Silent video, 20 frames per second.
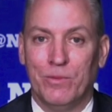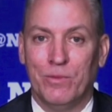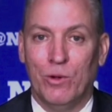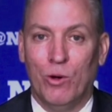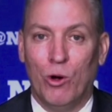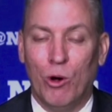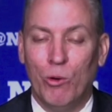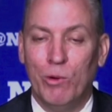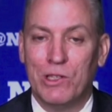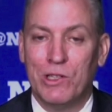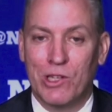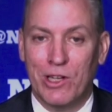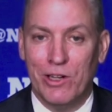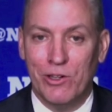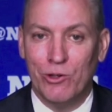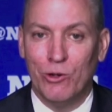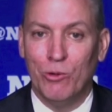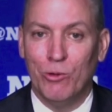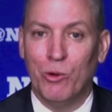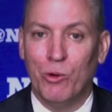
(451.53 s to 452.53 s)
Always can
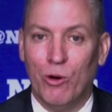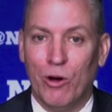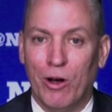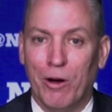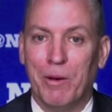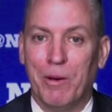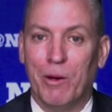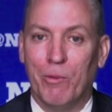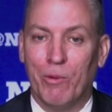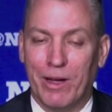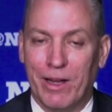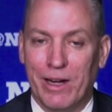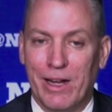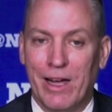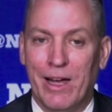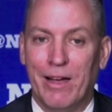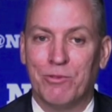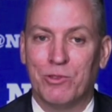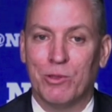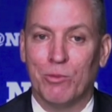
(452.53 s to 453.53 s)
do more, but we're going to
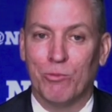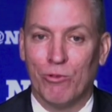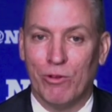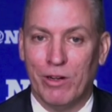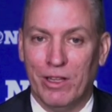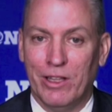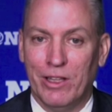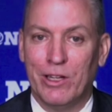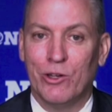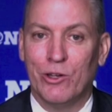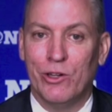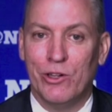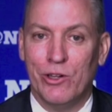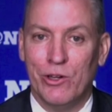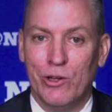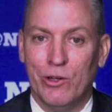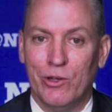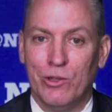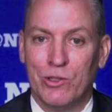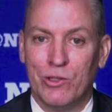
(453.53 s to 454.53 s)
have some really good
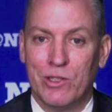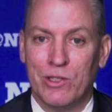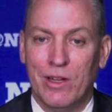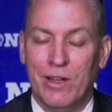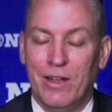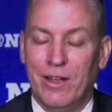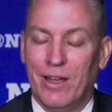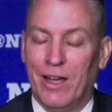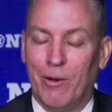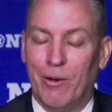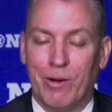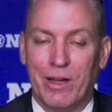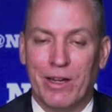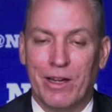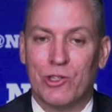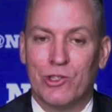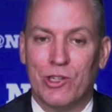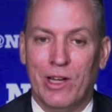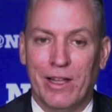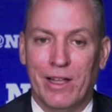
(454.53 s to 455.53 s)
news. Uh, we're going
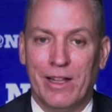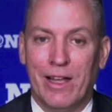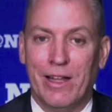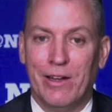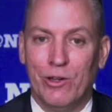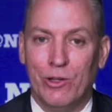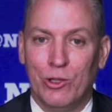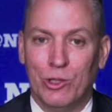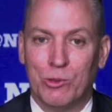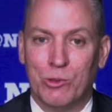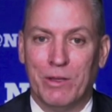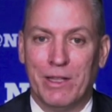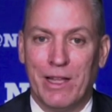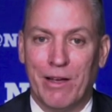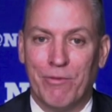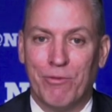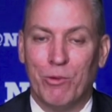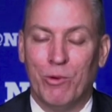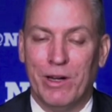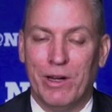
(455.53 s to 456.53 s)
to share that news with
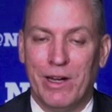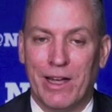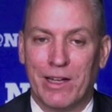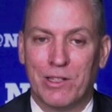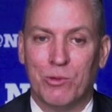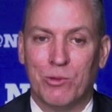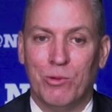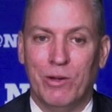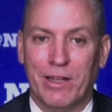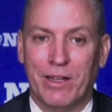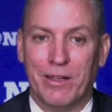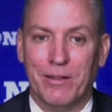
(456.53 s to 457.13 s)
everyone next week.